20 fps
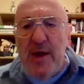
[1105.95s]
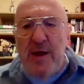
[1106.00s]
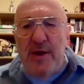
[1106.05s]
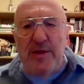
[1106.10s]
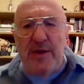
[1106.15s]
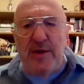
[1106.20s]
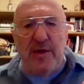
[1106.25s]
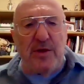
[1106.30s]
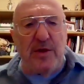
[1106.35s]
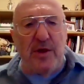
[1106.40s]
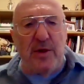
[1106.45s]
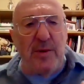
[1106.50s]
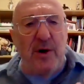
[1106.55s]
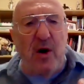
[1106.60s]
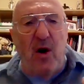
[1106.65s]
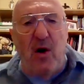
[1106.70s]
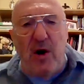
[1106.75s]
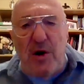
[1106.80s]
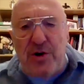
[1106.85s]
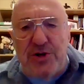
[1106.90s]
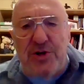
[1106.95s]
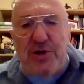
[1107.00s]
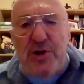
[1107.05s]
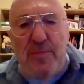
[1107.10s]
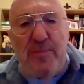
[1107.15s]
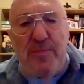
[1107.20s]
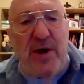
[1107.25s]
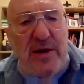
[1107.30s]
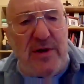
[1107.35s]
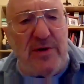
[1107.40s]
the harsher the
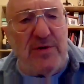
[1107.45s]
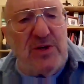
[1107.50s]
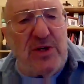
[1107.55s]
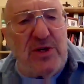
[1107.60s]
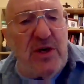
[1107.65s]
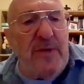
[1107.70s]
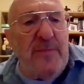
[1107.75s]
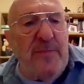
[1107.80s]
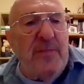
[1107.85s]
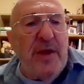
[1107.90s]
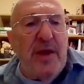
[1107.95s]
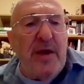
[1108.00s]
penalty,